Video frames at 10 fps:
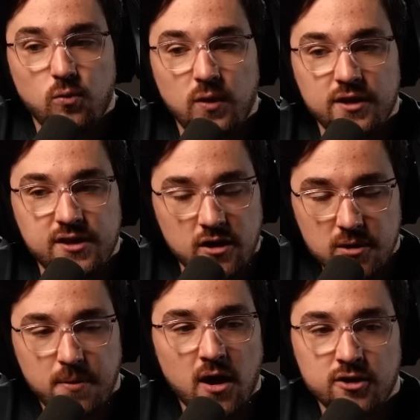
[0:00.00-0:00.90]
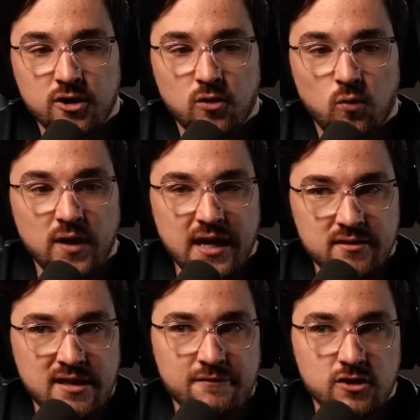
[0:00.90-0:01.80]
With Harry Potter, we
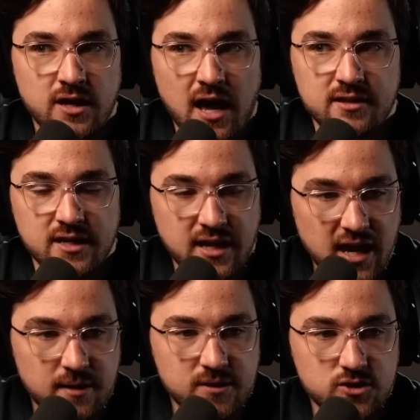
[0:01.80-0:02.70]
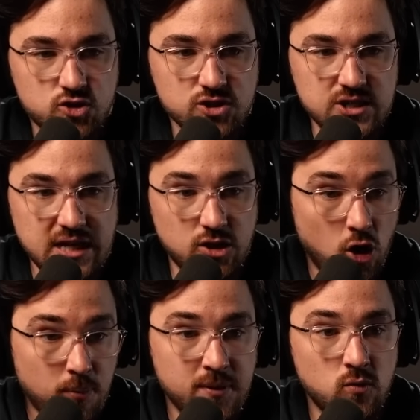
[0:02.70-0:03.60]
had never gotten a game that's just like an
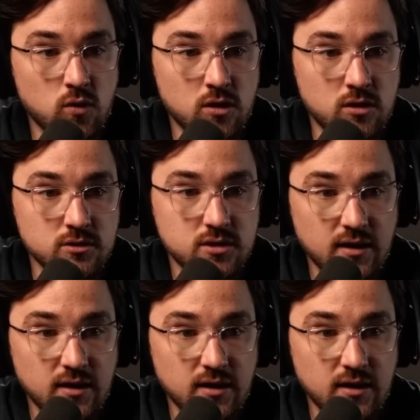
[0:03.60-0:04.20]
open world